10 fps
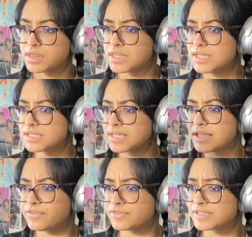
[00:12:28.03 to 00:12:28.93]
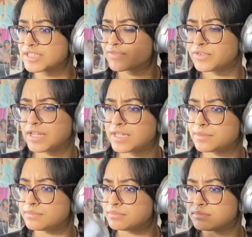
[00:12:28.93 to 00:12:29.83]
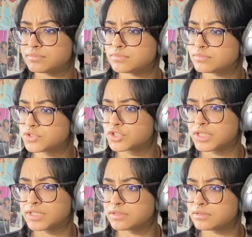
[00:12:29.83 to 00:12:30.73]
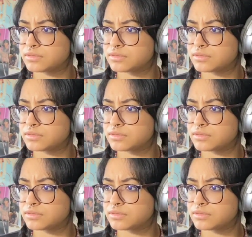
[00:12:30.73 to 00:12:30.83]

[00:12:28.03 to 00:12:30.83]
This like freeze frame shit.